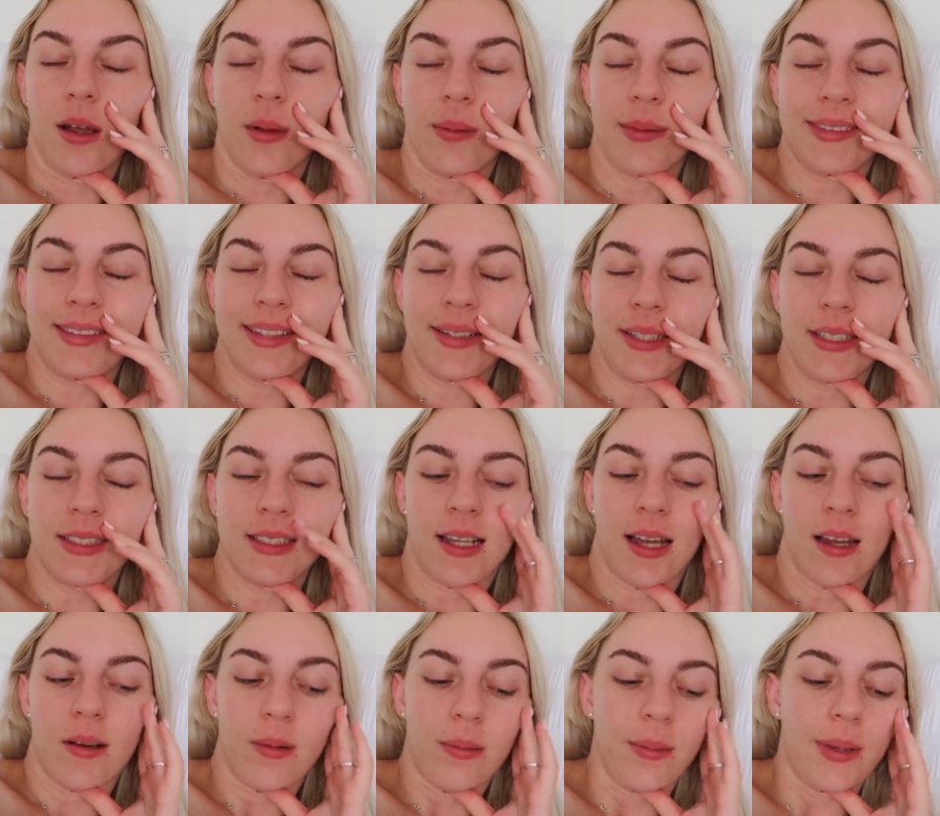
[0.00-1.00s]
we'll see what it's
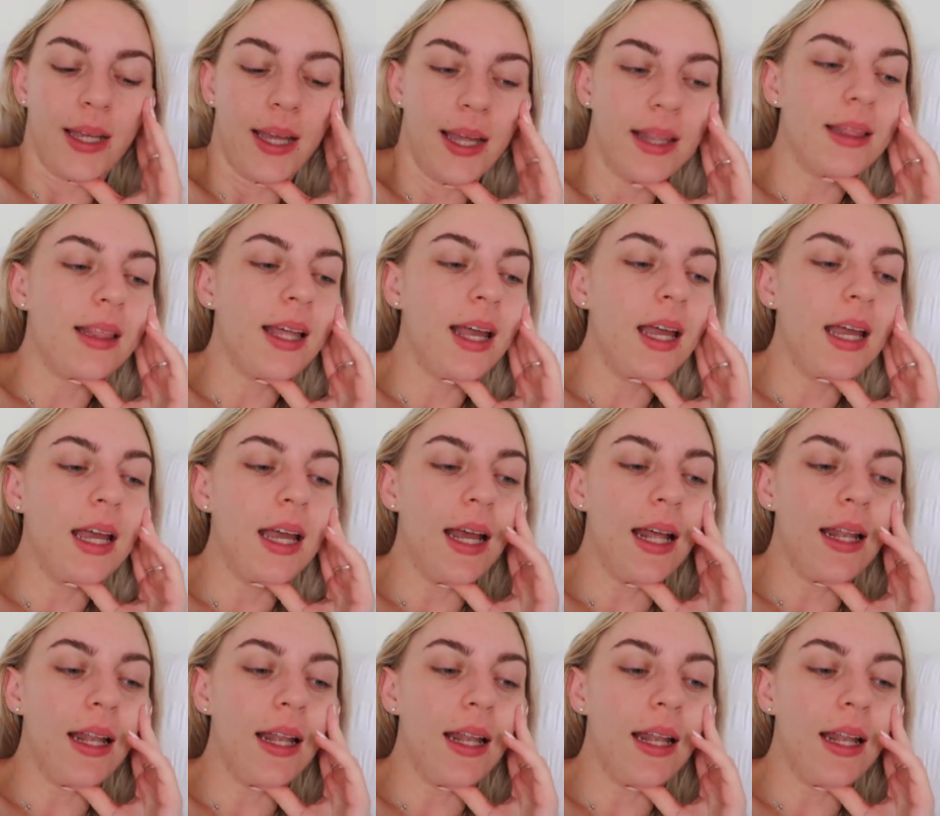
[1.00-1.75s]
like when we get there.